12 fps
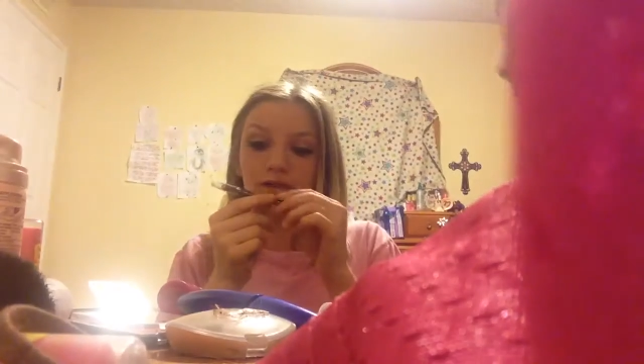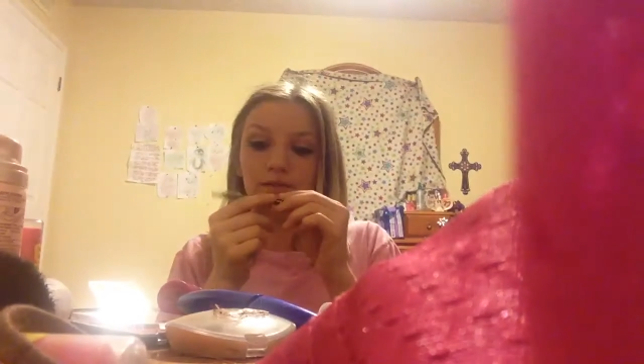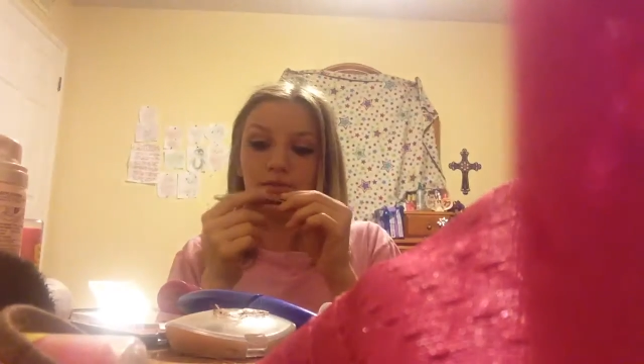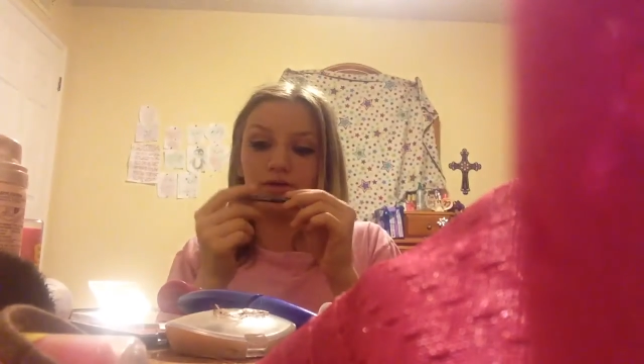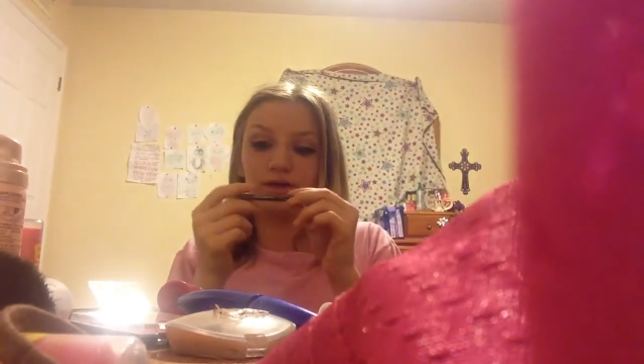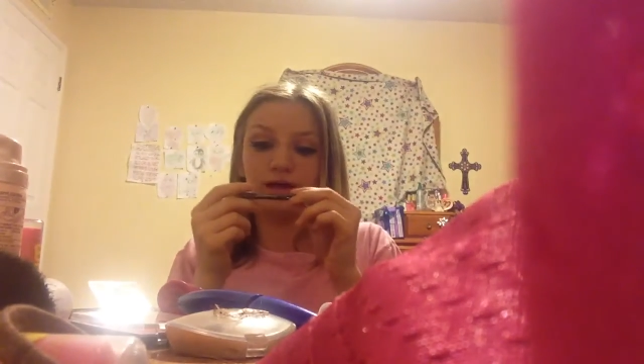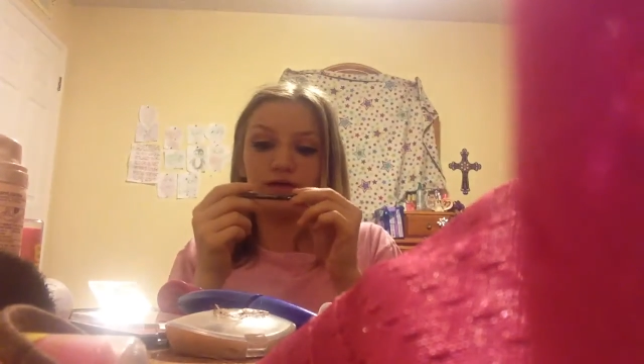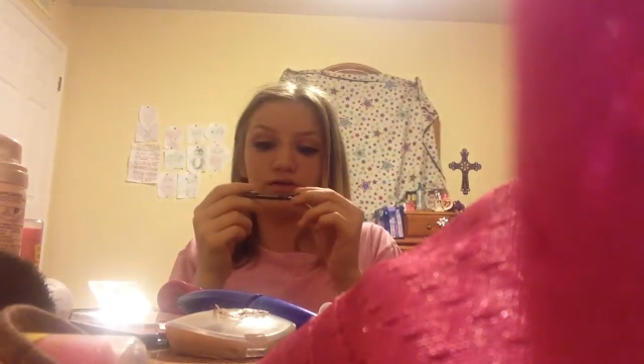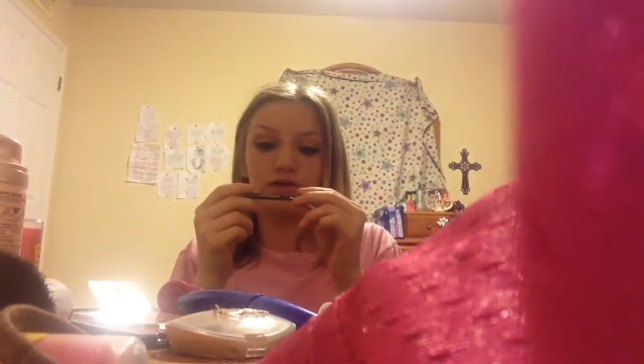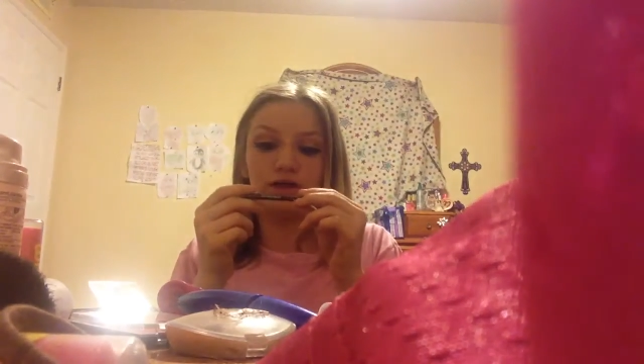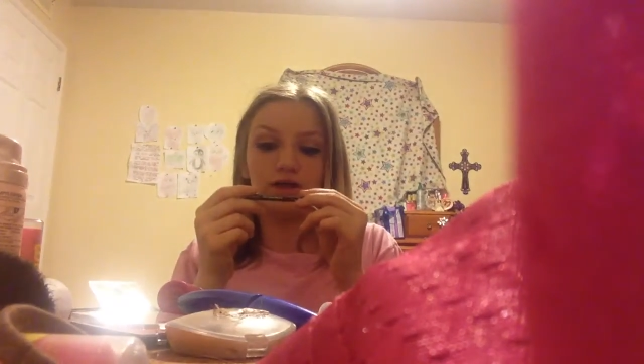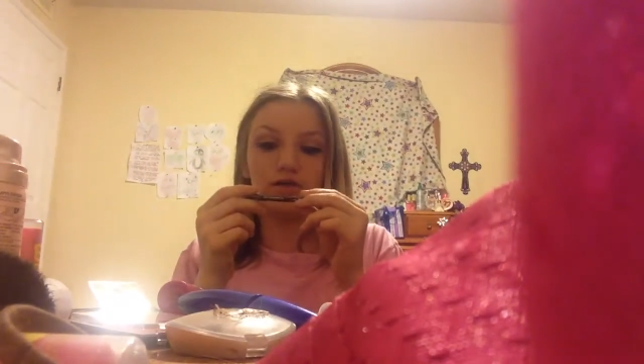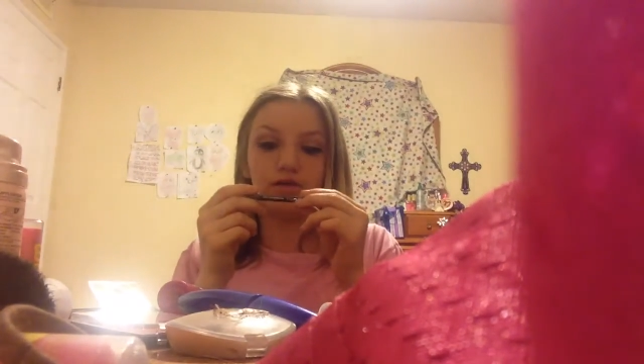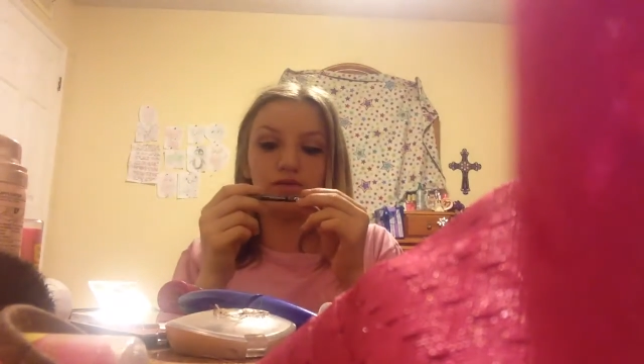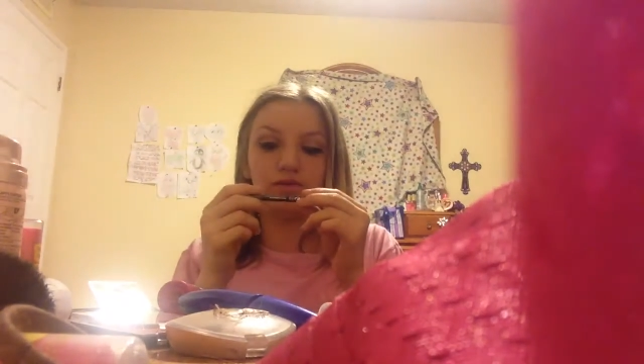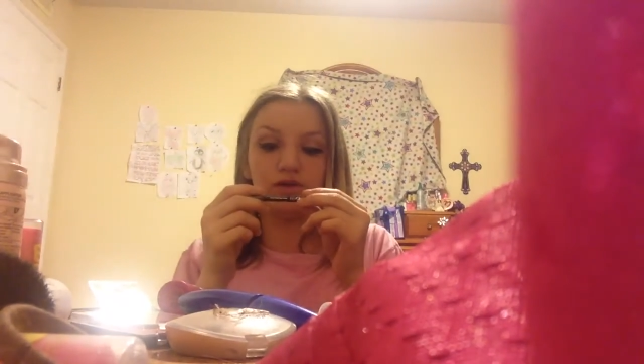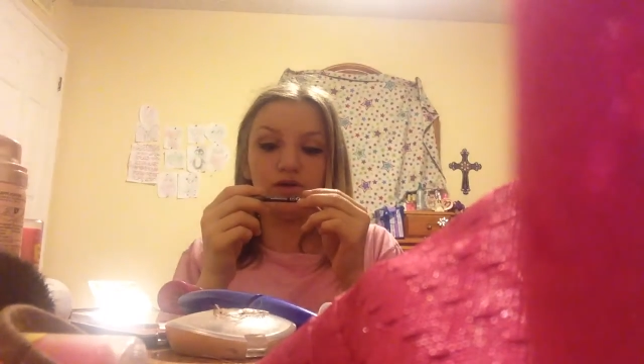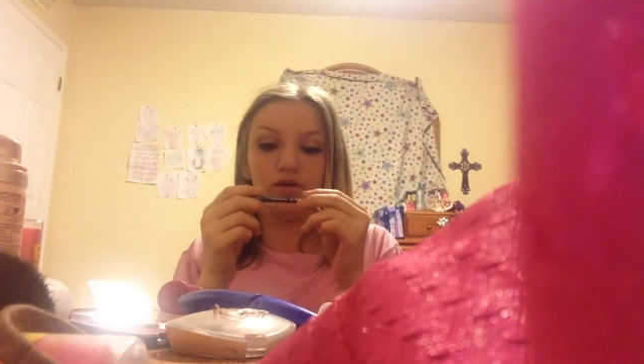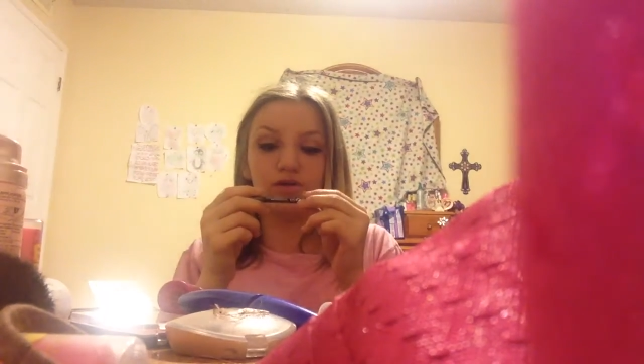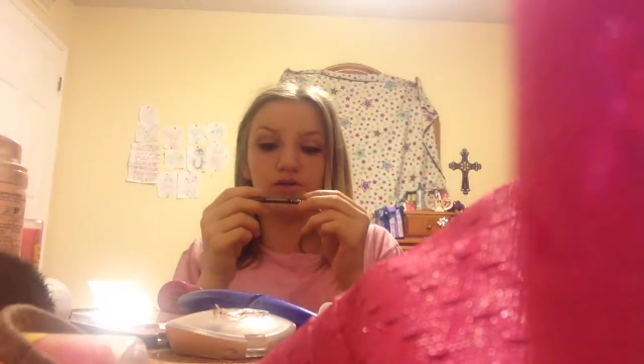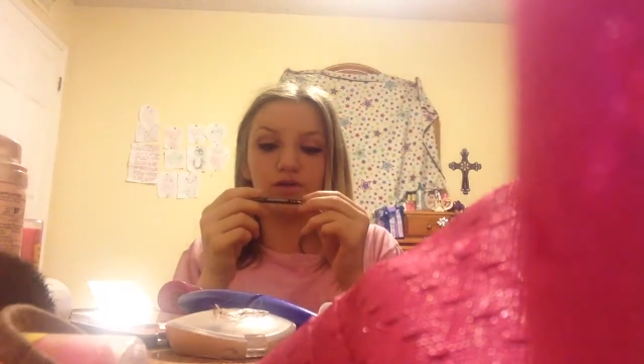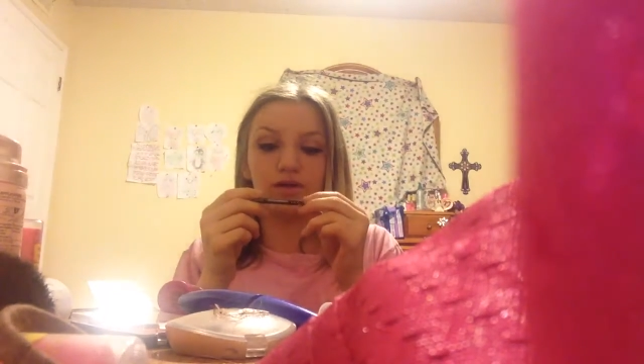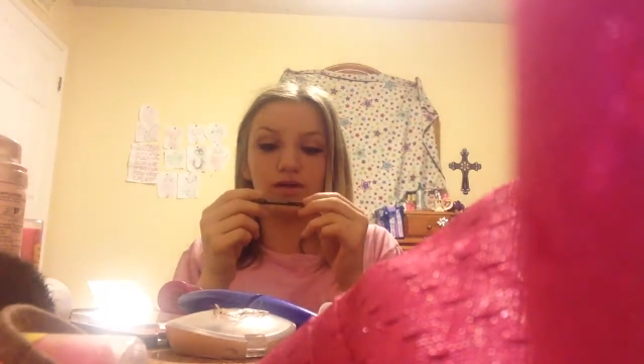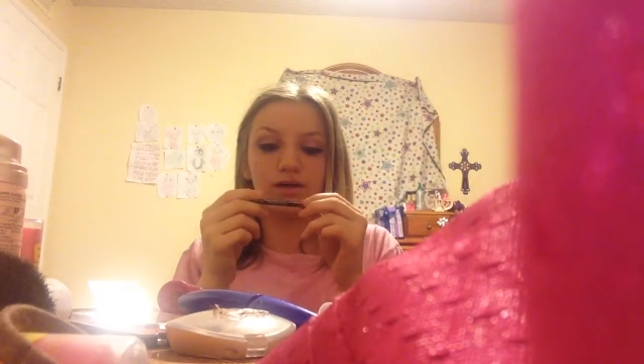number 902 New
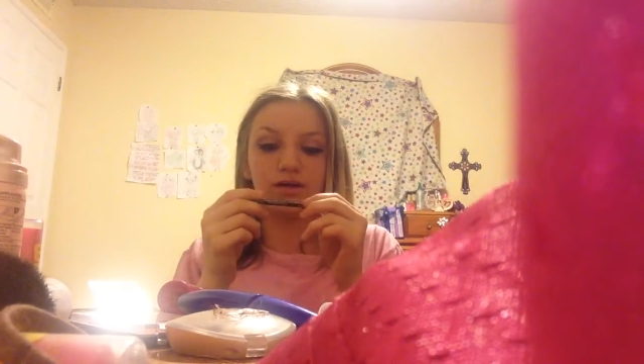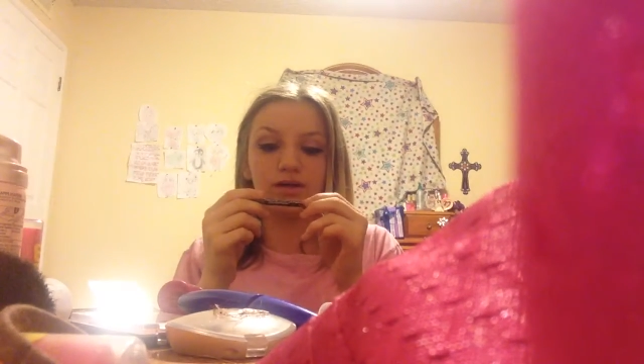York